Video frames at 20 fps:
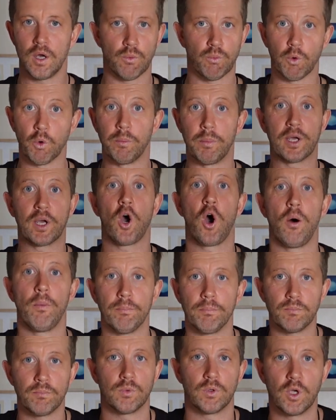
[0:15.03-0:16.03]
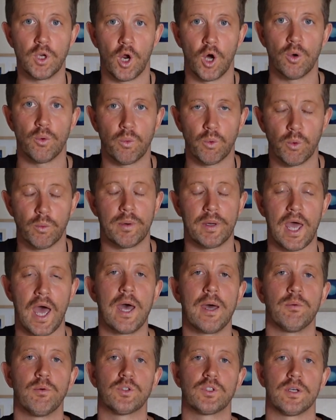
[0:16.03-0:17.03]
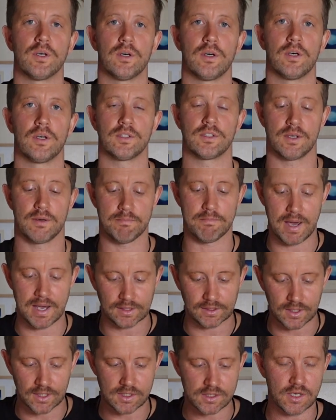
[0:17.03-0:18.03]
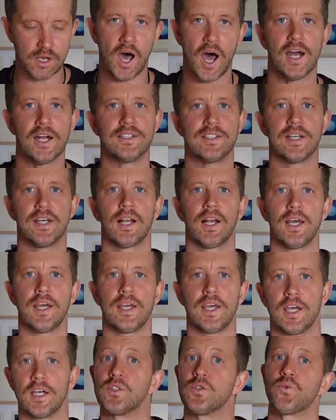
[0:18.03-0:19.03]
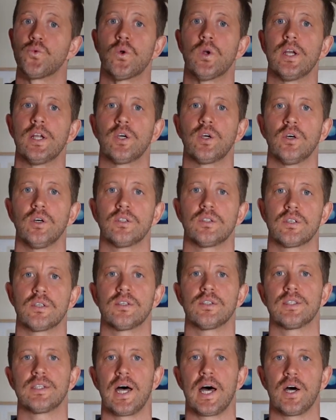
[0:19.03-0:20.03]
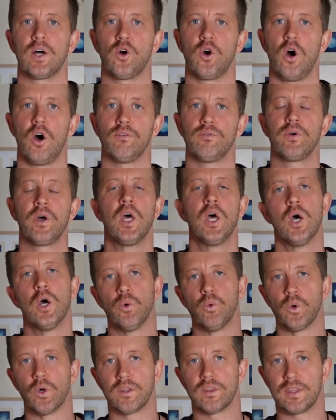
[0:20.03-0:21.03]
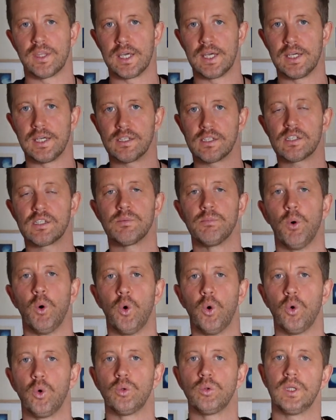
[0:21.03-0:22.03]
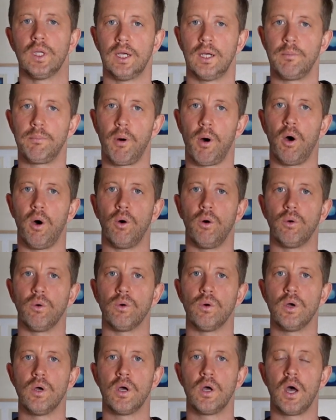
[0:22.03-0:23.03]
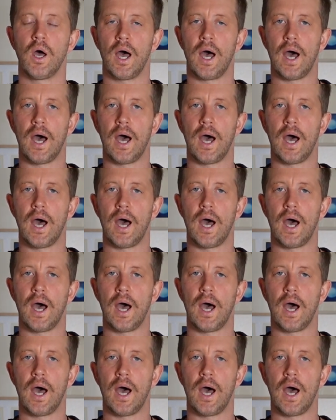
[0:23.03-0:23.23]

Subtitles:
will be able to make this. Ideally, it's really good to start off with the small Lilly bowl